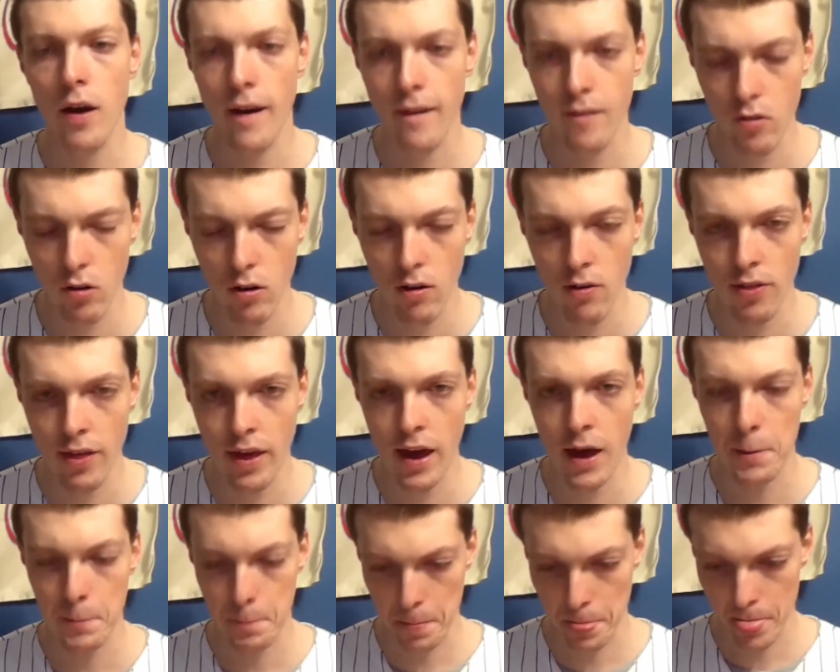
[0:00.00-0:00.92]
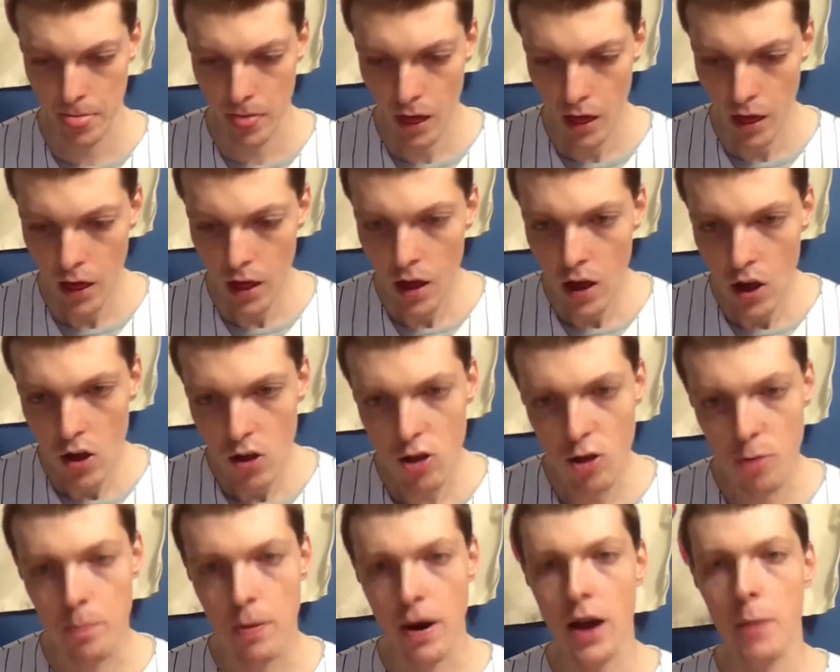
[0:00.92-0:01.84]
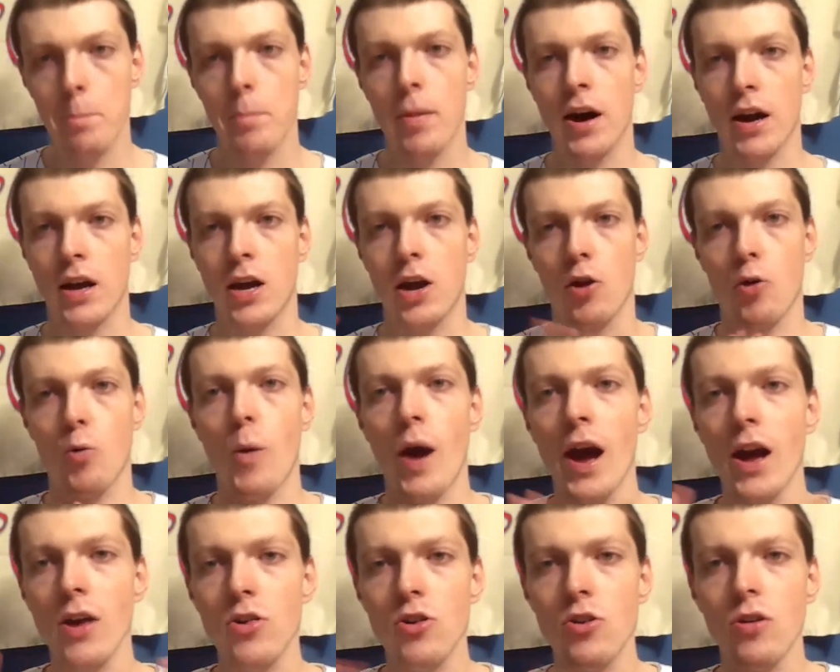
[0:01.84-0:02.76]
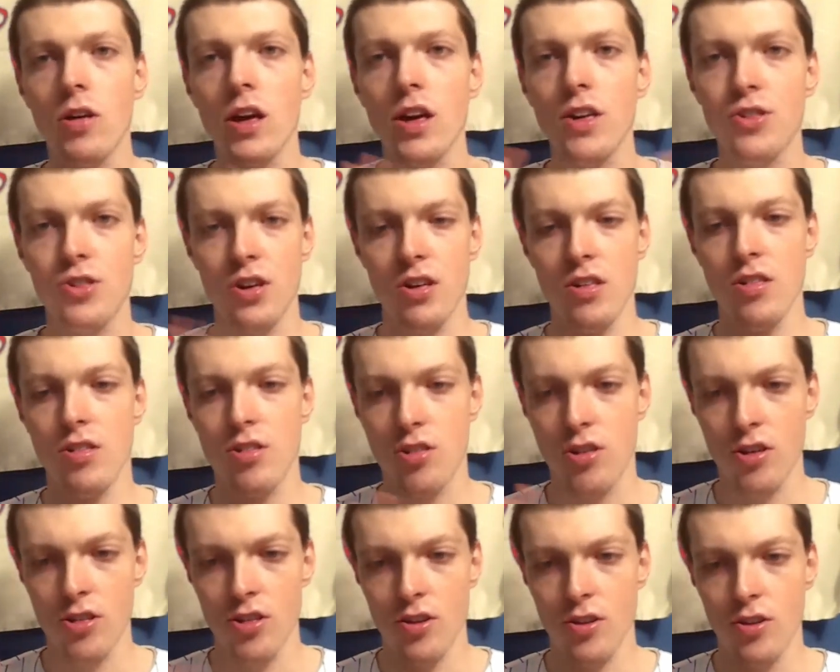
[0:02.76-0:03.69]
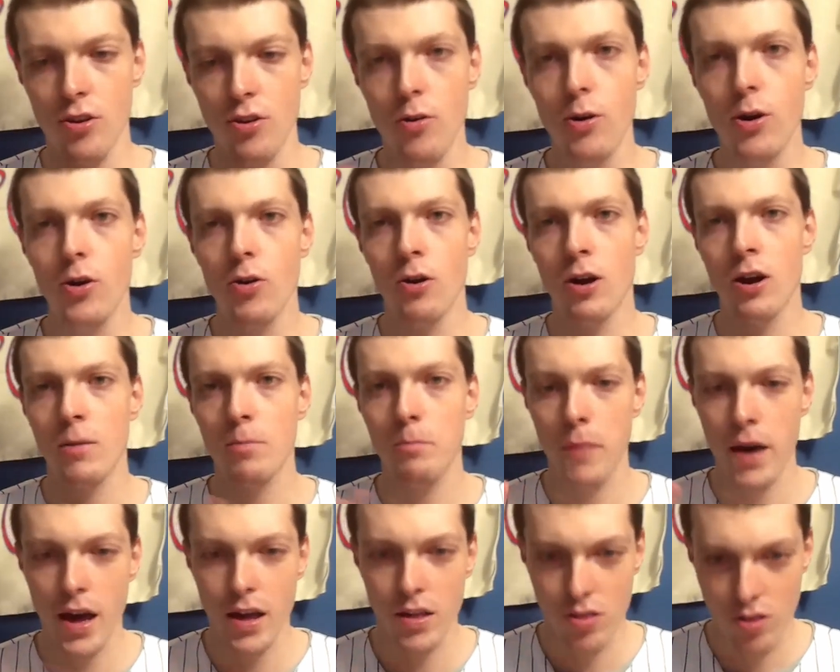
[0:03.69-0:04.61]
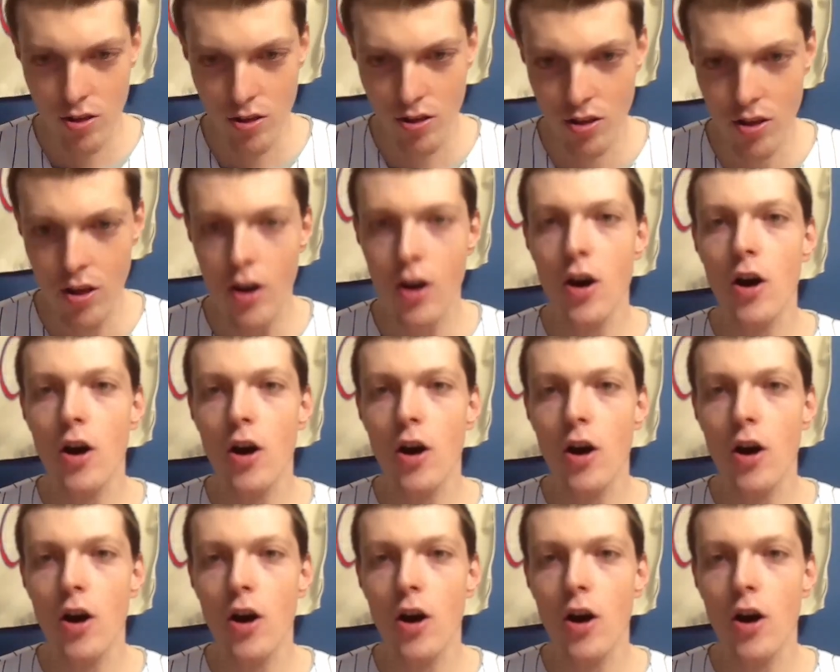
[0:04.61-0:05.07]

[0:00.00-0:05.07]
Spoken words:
all of that. So, but congratulations to the New York Mets